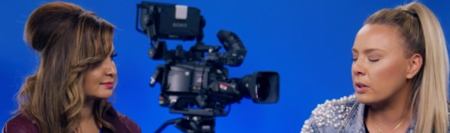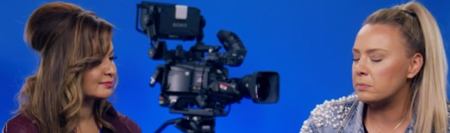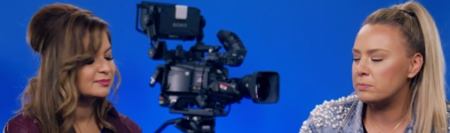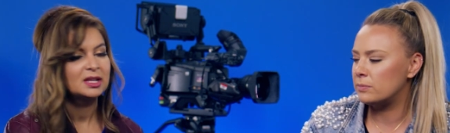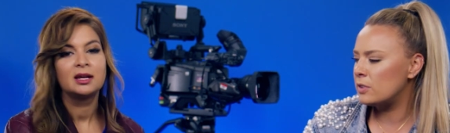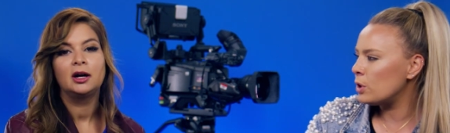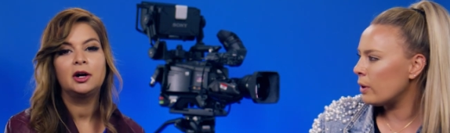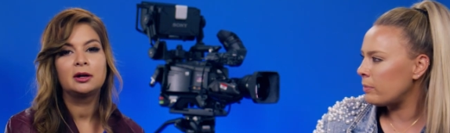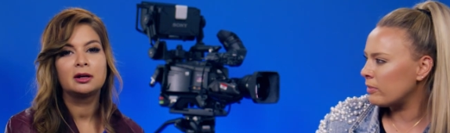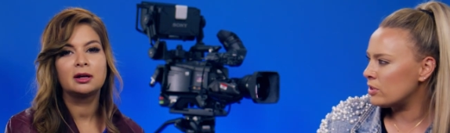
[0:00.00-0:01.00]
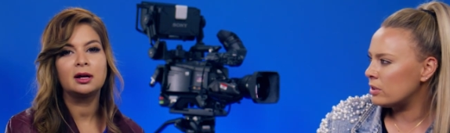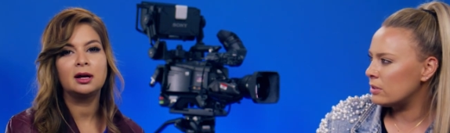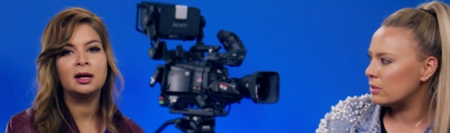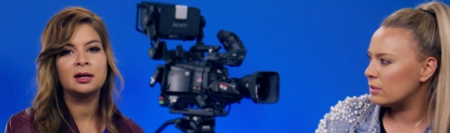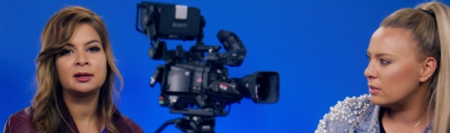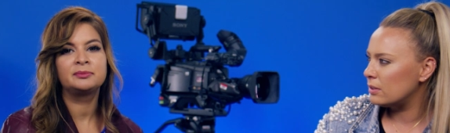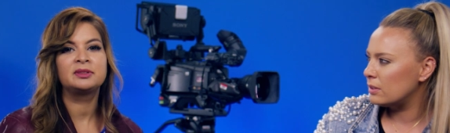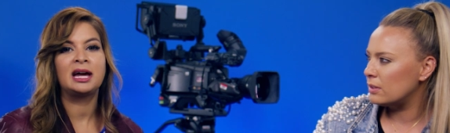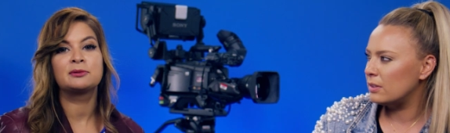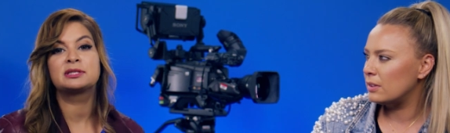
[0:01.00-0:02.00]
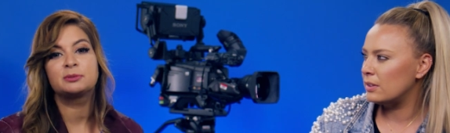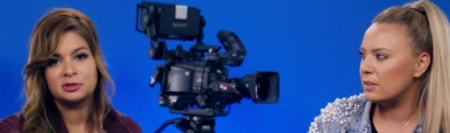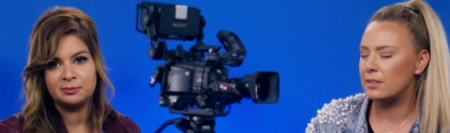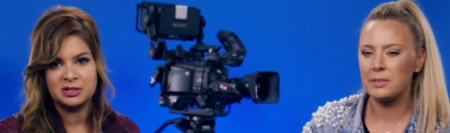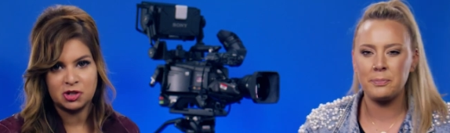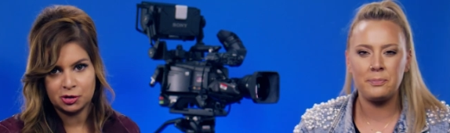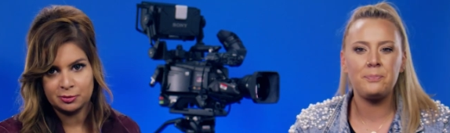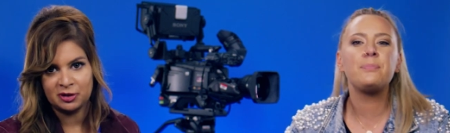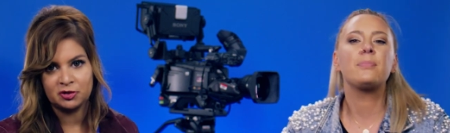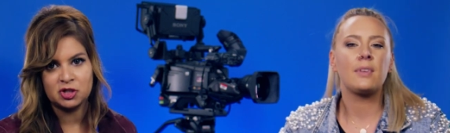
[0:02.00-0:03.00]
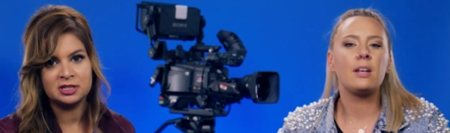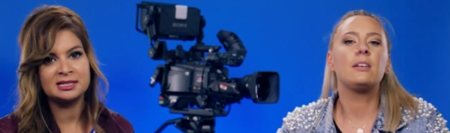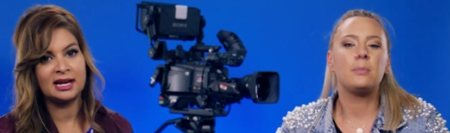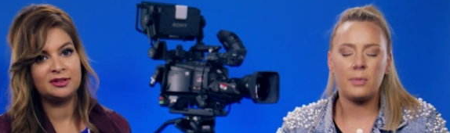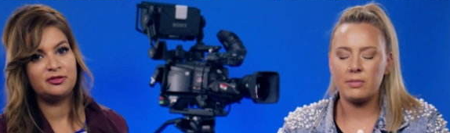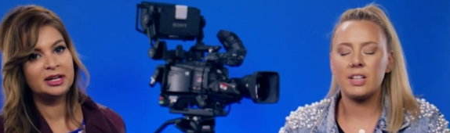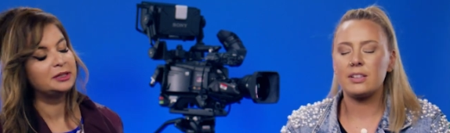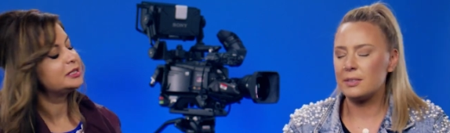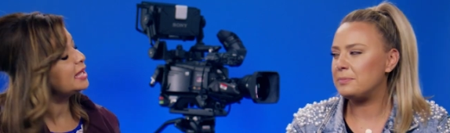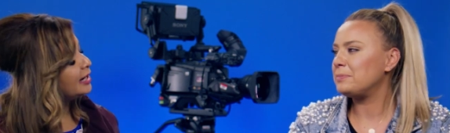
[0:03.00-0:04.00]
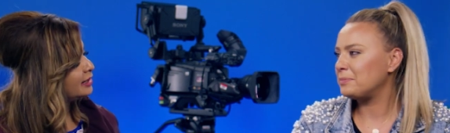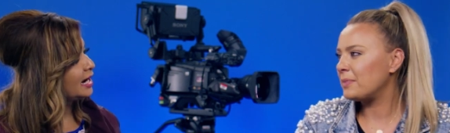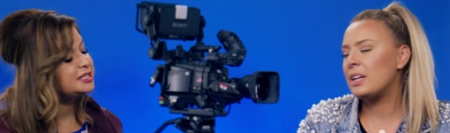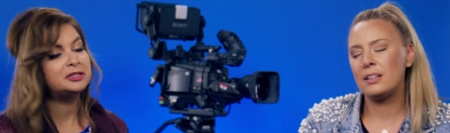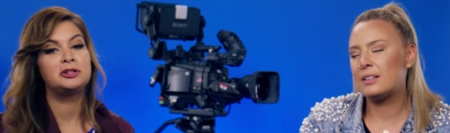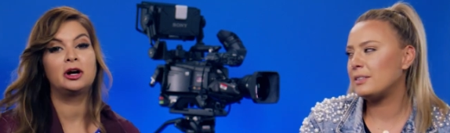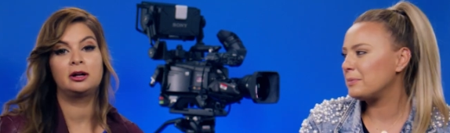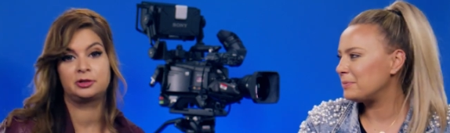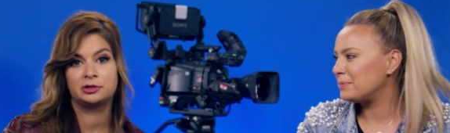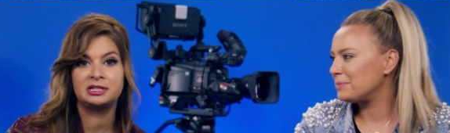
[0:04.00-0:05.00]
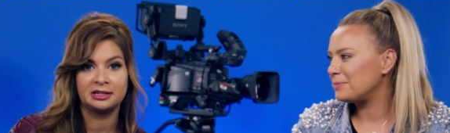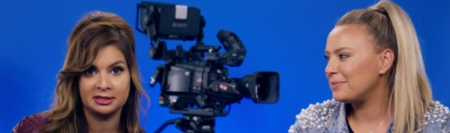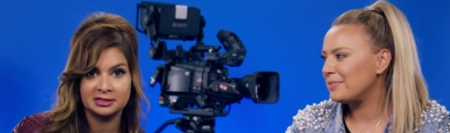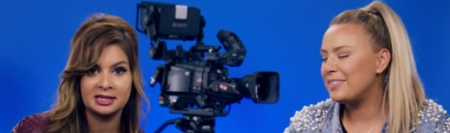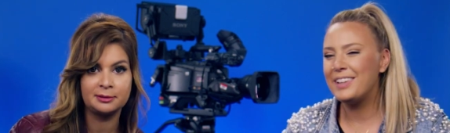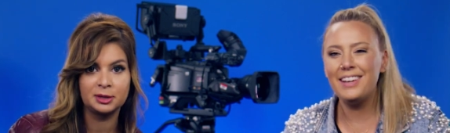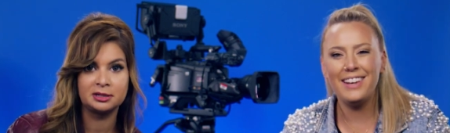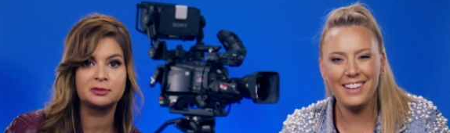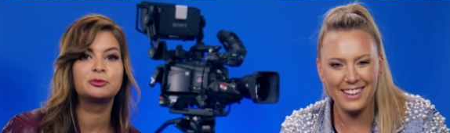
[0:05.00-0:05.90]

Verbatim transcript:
Speaker 1: work. Do you have beverages?
Speaker 2: Uh, I was supposed to be in charge of beverages. I have failed at that. I did not understand the assignment,